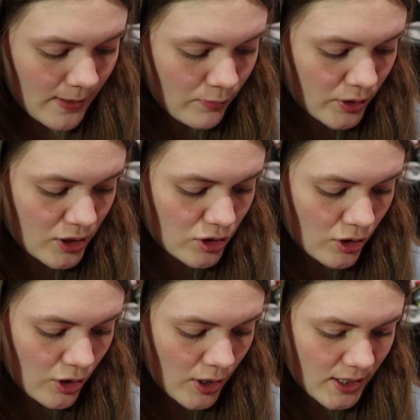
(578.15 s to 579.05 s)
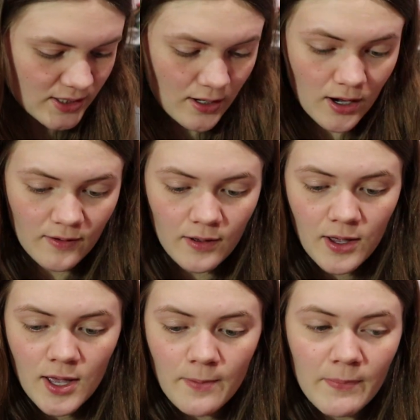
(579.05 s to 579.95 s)
I'm pretty sure it's a
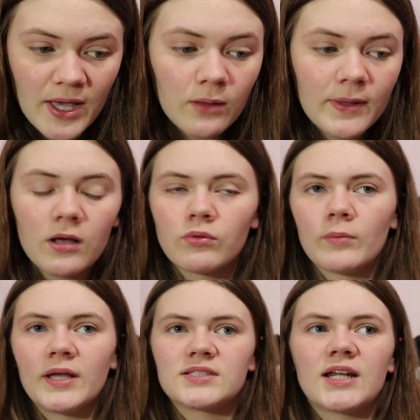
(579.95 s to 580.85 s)
male-male romance.